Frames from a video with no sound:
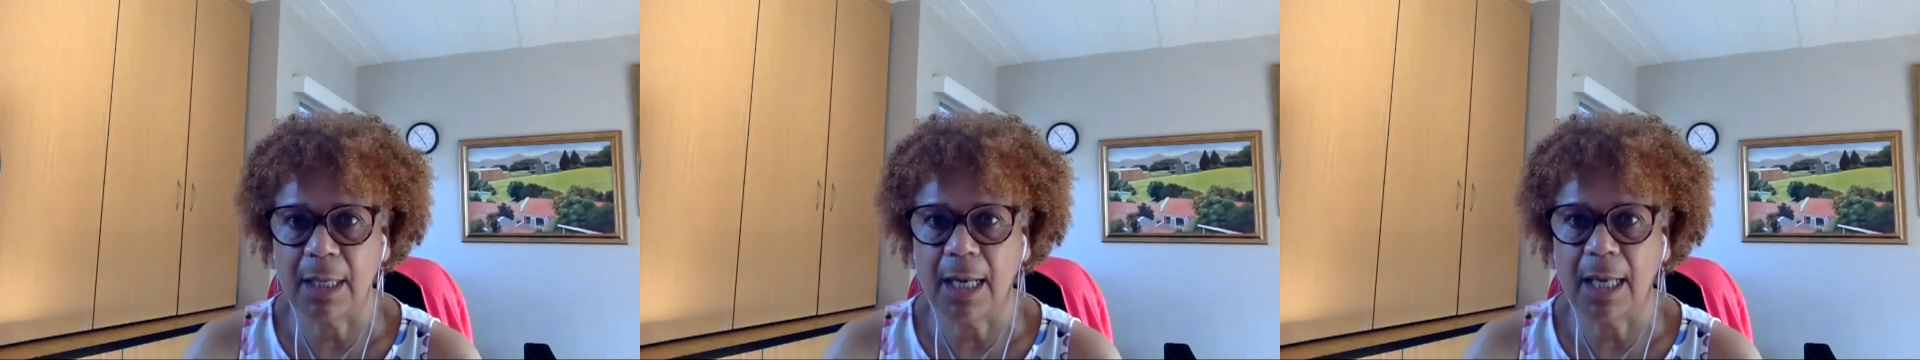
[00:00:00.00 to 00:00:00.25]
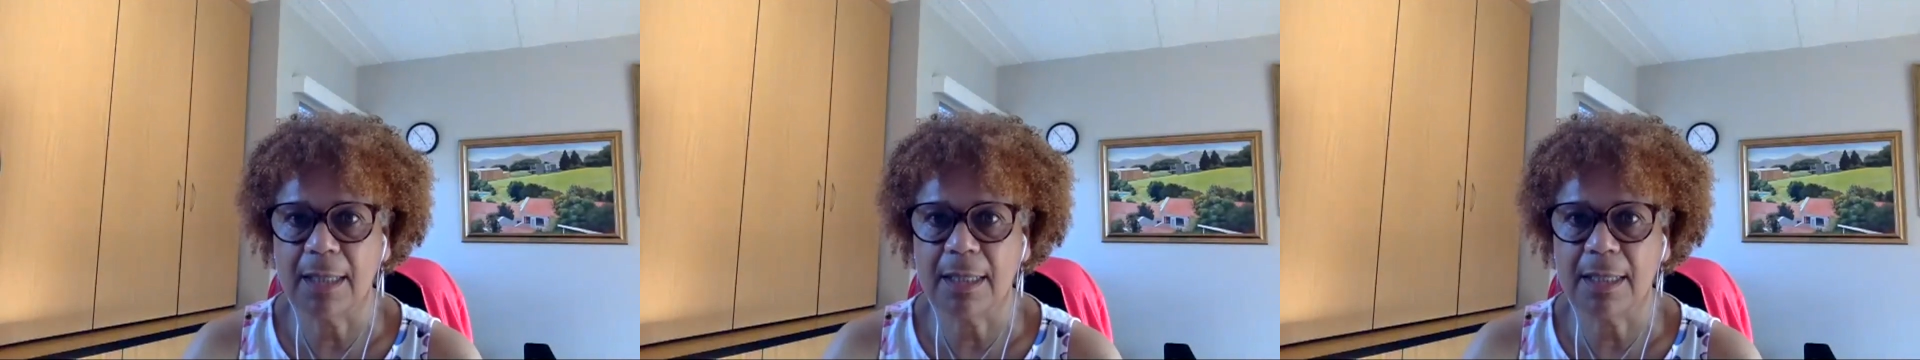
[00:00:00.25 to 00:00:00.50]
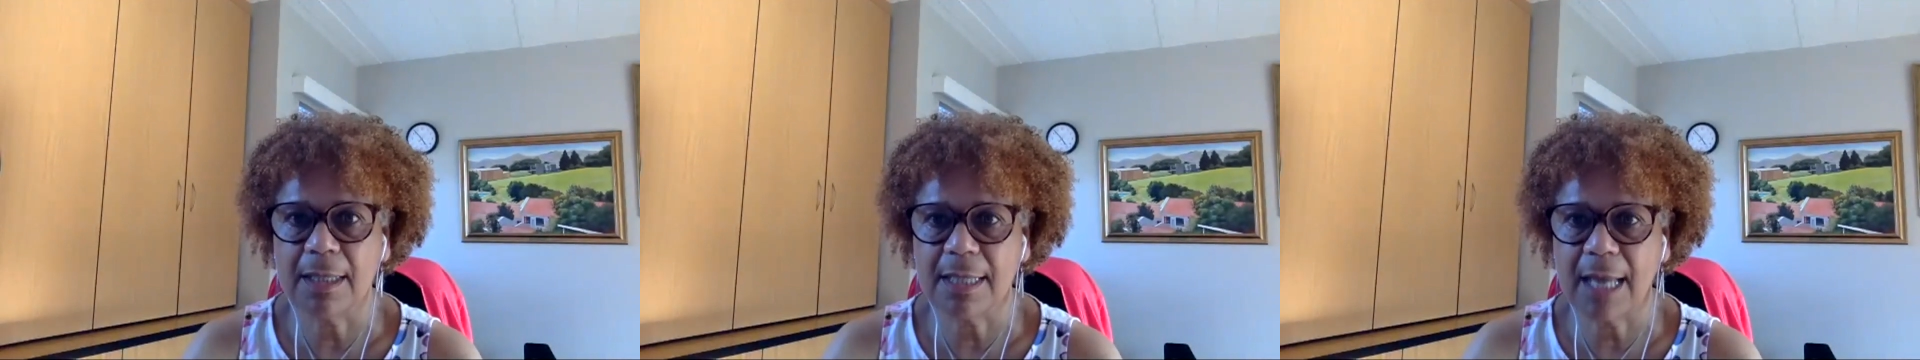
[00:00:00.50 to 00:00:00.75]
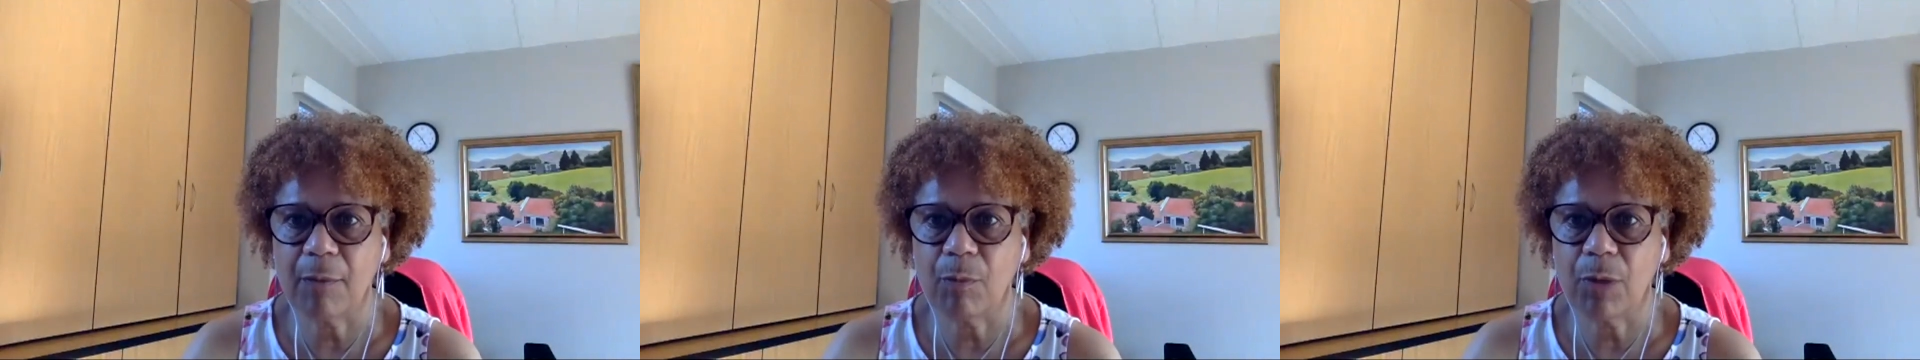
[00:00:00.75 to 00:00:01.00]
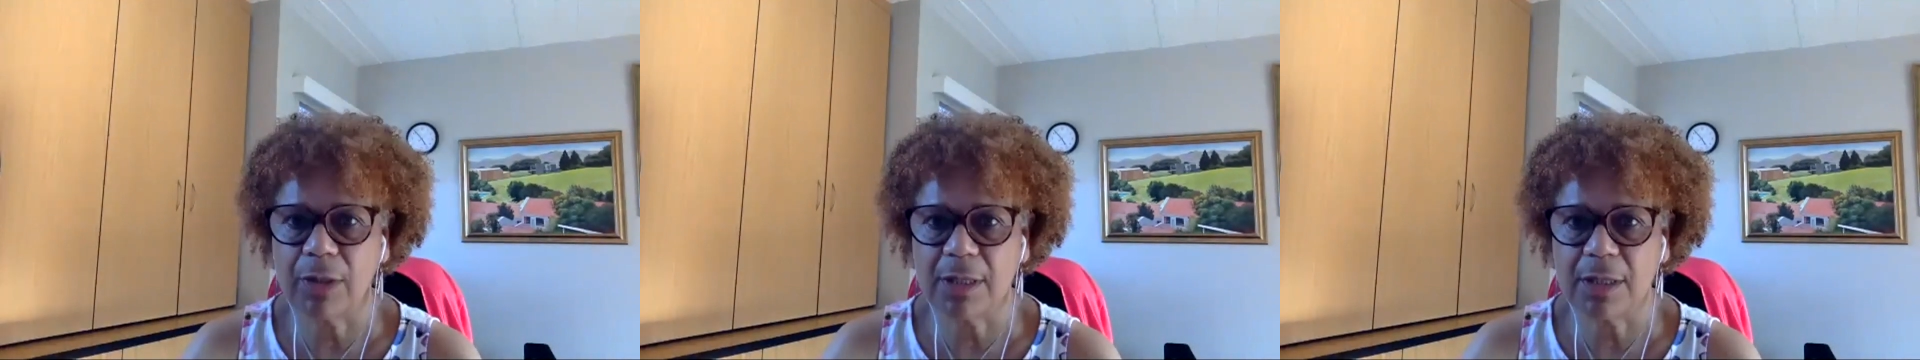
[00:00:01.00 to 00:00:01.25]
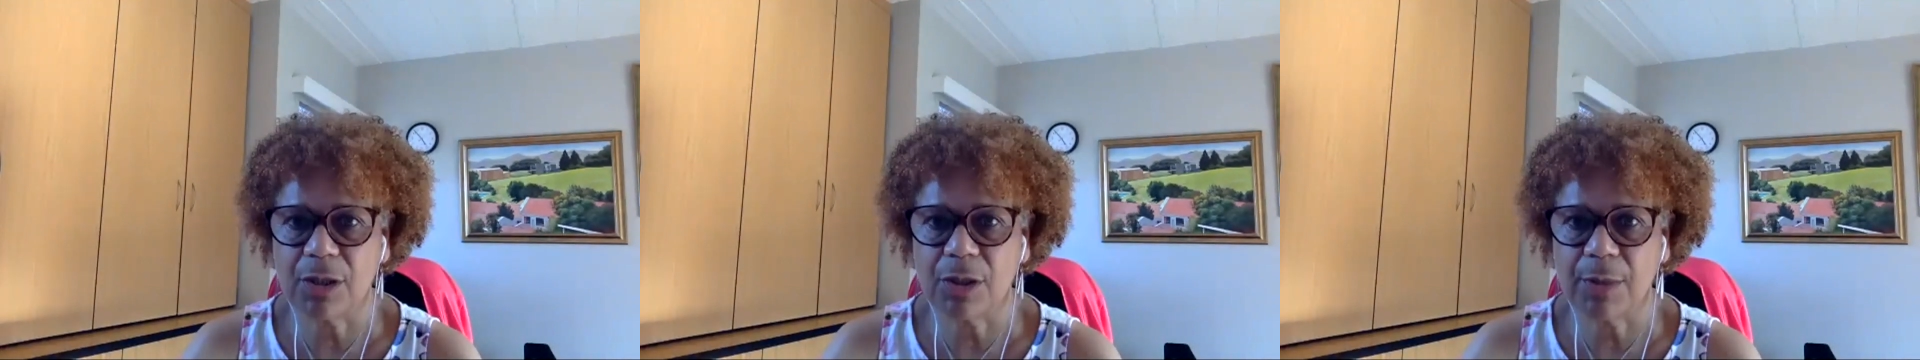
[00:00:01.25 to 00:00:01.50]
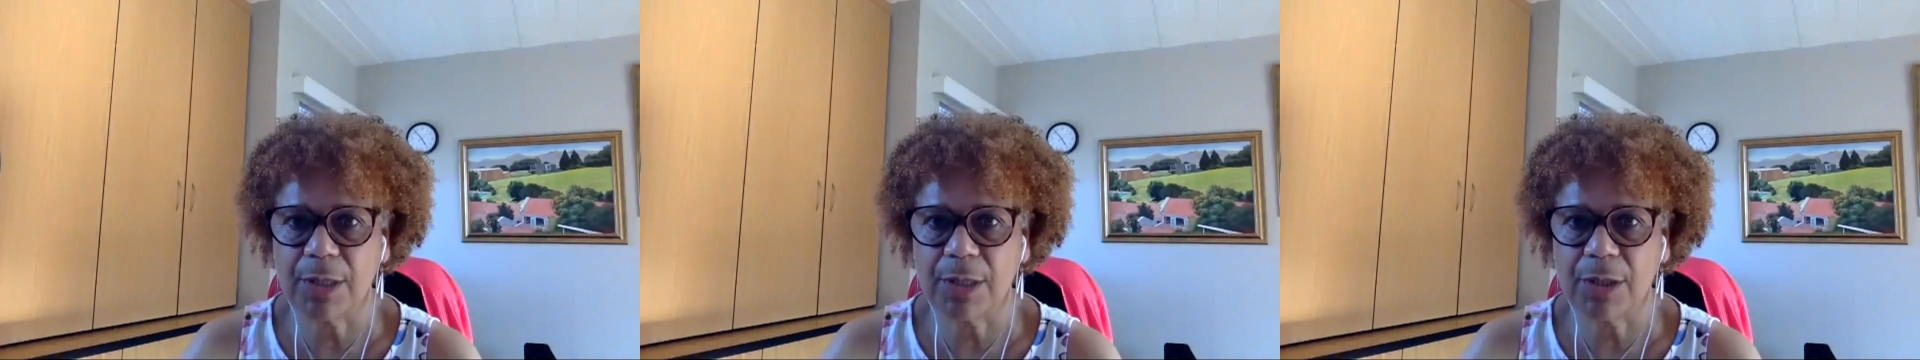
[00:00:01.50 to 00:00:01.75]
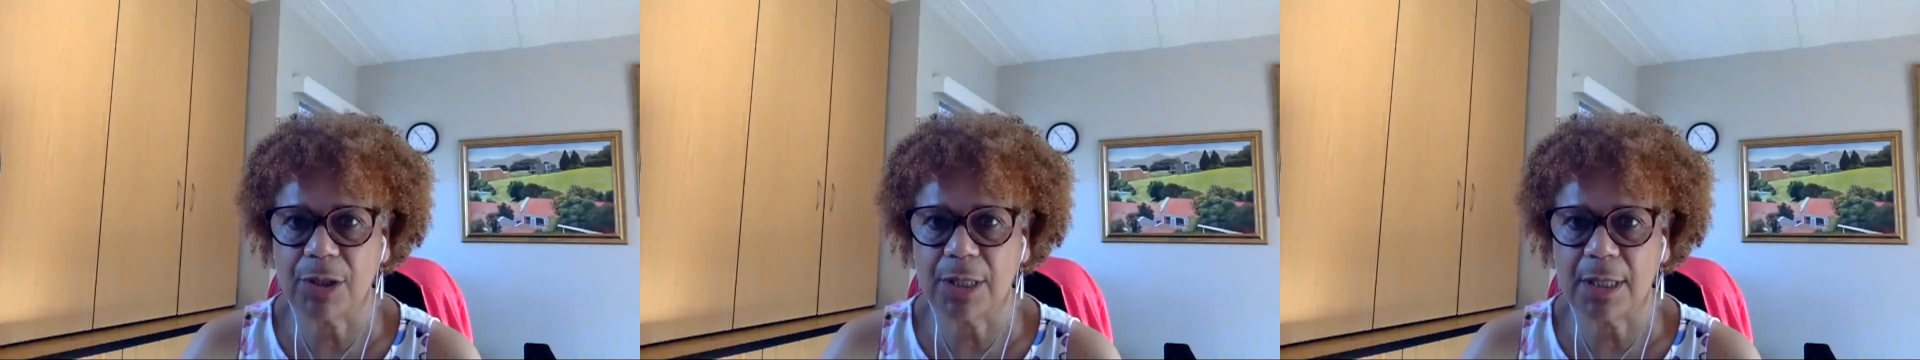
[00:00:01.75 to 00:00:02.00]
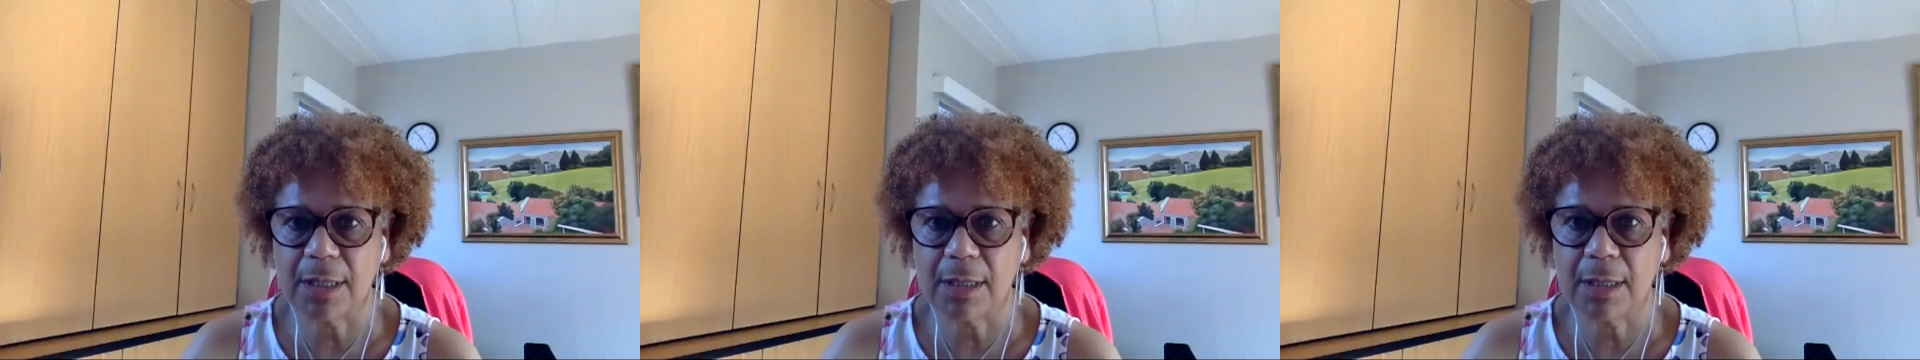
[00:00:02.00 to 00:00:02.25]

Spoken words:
understand what the situation is.